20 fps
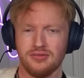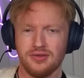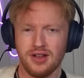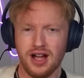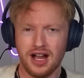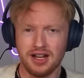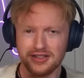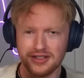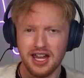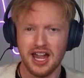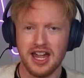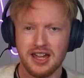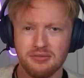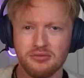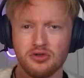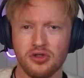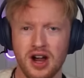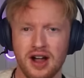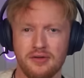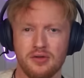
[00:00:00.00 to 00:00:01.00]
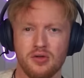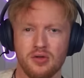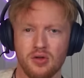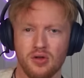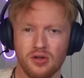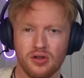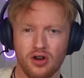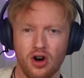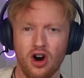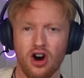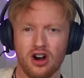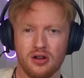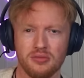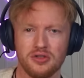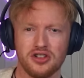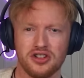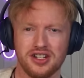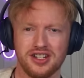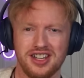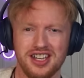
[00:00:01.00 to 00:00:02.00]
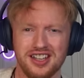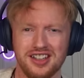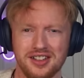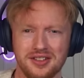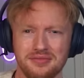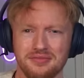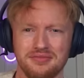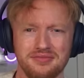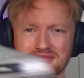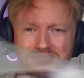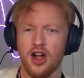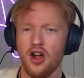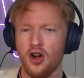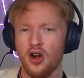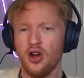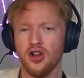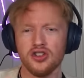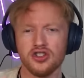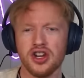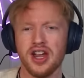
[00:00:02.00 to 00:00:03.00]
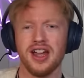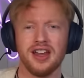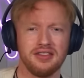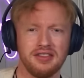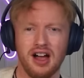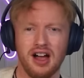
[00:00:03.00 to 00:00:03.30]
a time travel car machine? Who checked that